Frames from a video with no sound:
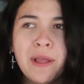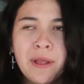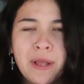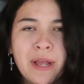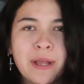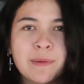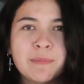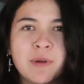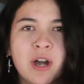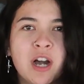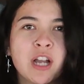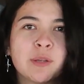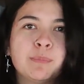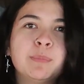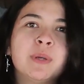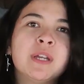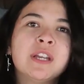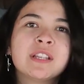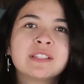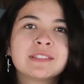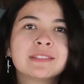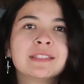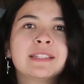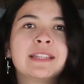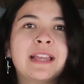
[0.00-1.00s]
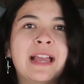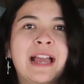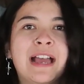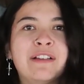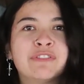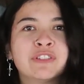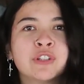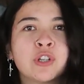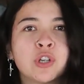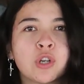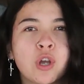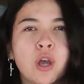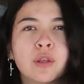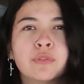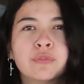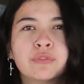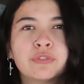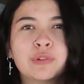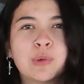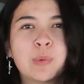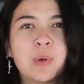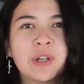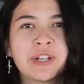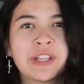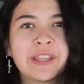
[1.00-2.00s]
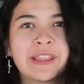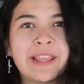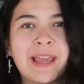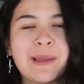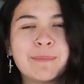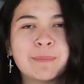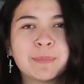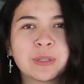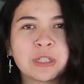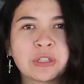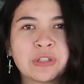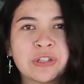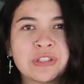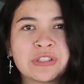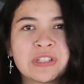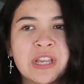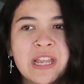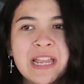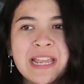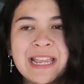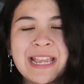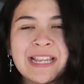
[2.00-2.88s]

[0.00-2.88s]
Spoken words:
I personally haven't gone for one of them because